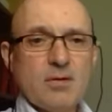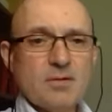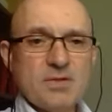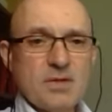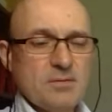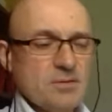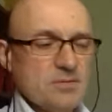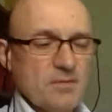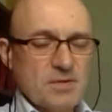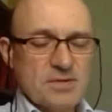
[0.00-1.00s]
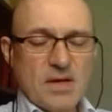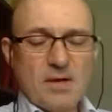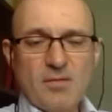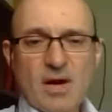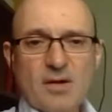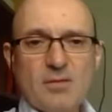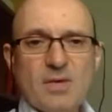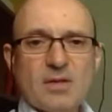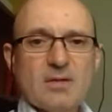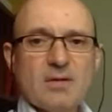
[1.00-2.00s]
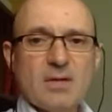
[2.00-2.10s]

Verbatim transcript: here for the sake of argument